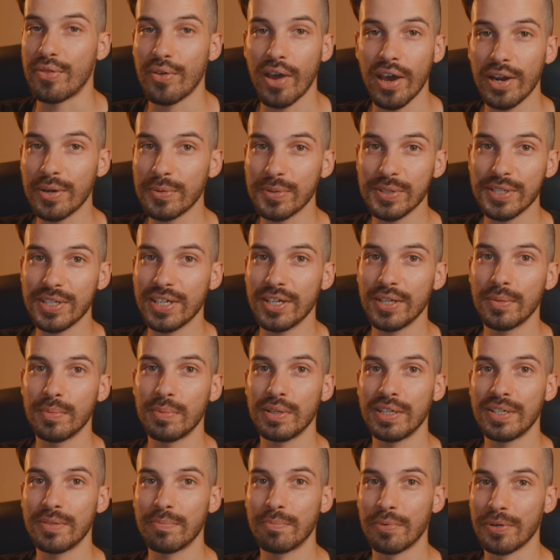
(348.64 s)
thought it was gonna
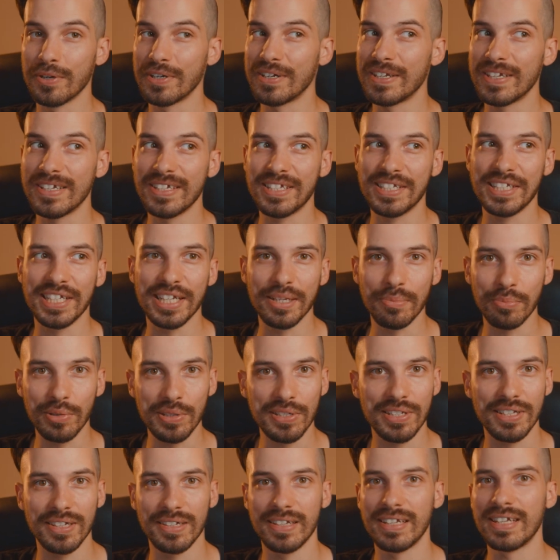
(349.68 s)
be pretty
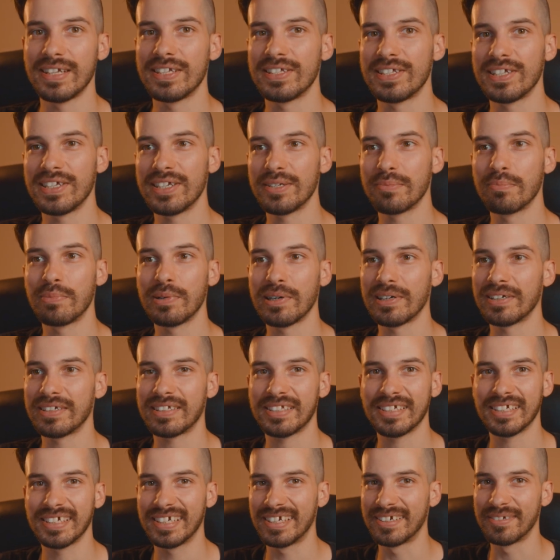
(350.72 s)
seamless and easy,
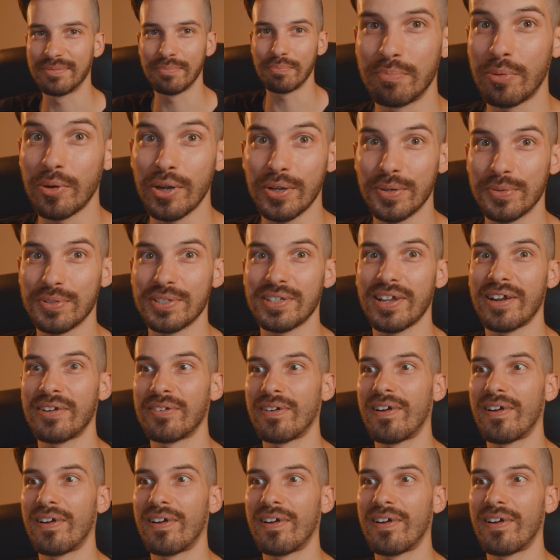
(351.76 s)
but boy was I